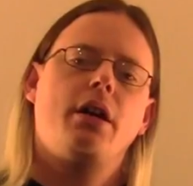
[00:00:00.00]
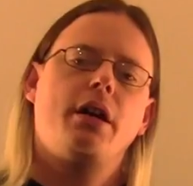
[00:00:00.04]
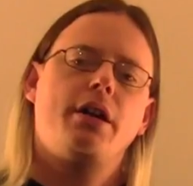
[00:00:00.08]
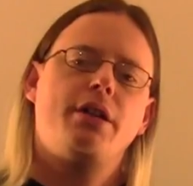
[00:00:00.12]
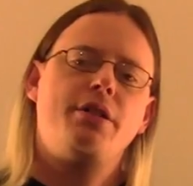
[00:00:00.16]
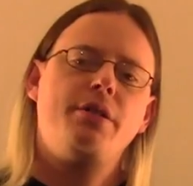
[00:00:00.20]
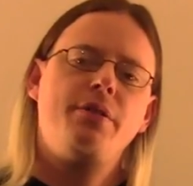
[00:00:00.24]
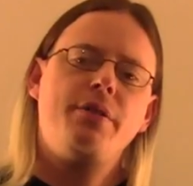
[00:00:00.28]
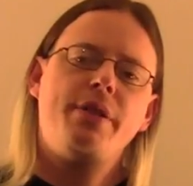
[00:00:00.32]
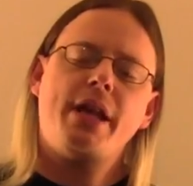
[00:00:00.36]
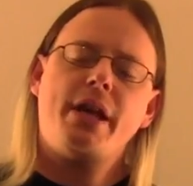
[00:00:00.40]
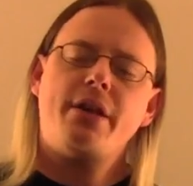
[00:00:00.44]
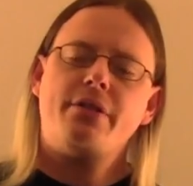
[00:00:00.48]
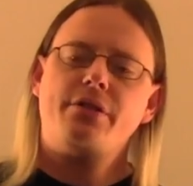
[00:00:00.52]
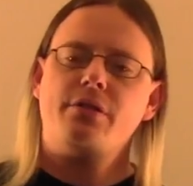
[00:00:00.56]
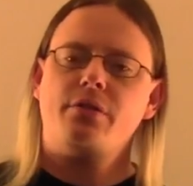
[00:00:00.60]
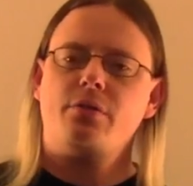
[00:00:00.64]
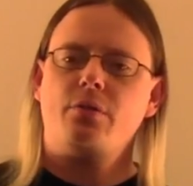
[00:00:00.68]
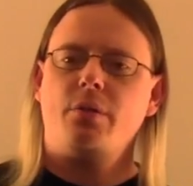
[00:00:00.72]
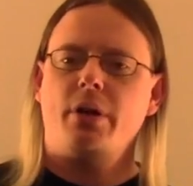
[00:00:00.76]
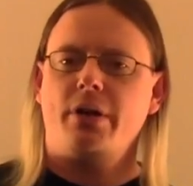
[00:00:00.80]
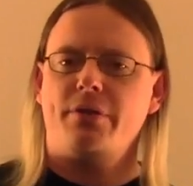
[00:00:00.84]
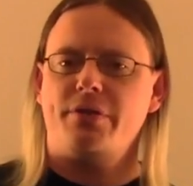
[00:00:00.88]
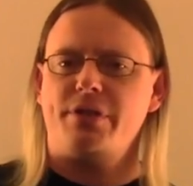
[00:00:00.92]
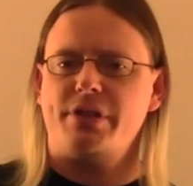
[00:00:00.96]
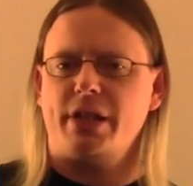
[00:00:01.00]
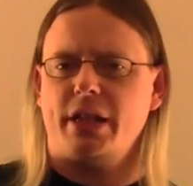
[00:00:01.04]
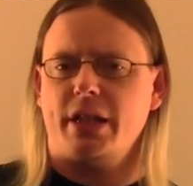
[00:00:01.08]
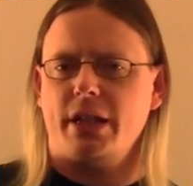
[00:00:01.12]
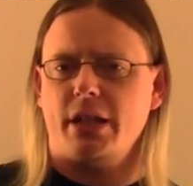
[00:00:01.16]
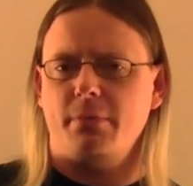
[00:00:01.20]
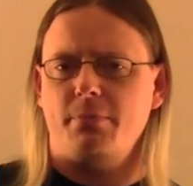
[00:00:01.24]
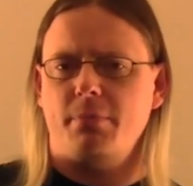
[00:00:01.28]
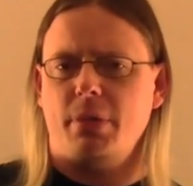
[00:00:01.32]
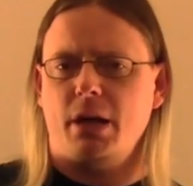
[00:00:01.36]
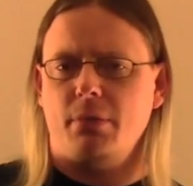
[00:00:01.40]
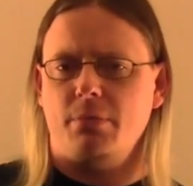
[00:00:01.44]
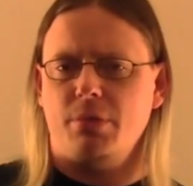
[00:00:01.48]
A 2012
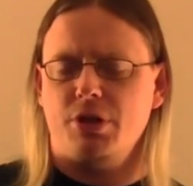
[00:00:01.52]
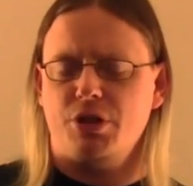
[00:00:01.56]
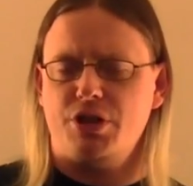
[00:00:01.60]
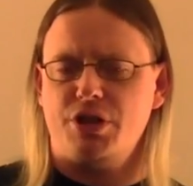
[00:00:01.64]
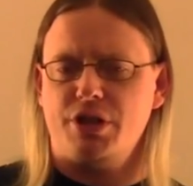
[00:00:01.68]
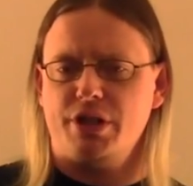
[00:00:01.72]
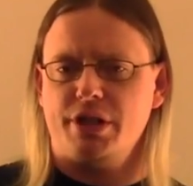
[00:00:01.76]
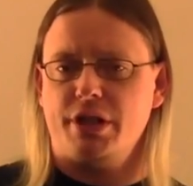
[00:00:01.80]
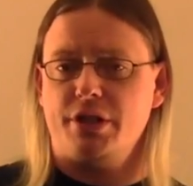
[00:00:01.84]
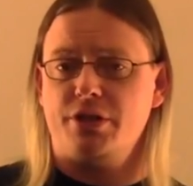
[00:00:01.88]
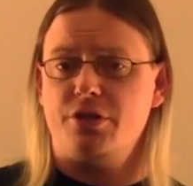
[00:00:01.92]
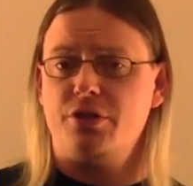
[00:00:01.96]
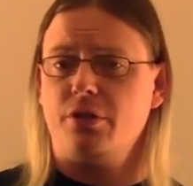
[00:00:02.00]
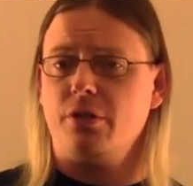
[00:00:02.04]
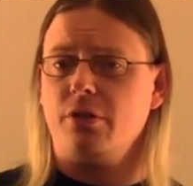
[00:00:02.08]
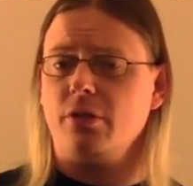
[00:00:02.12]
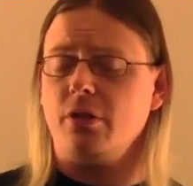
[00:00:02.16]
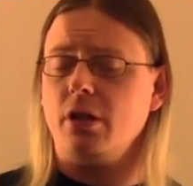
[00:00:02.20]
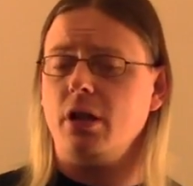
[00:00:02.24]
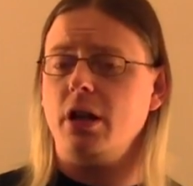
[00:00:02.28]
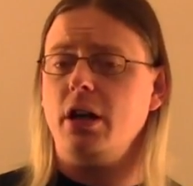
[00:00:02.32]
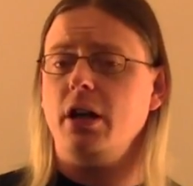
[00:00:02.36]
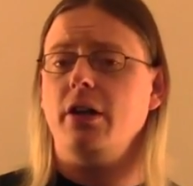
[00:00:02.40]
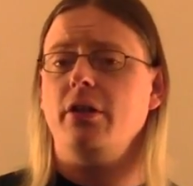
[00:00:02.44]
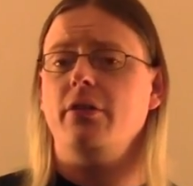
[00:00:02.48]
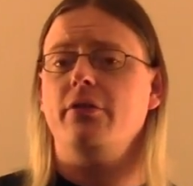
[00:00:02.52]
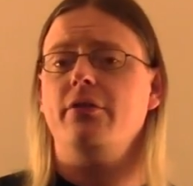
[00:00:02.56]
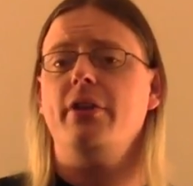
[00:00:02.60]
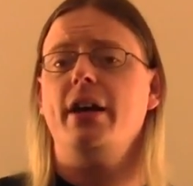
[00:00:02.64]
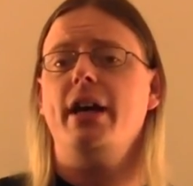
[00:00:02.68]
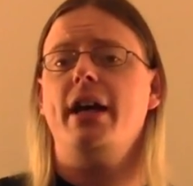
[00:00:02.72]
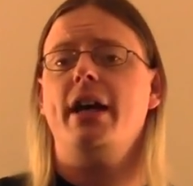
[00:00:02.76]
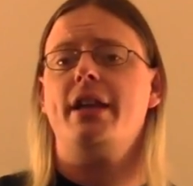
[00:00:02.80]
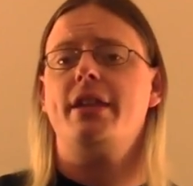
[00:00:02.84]
study published in the Journal of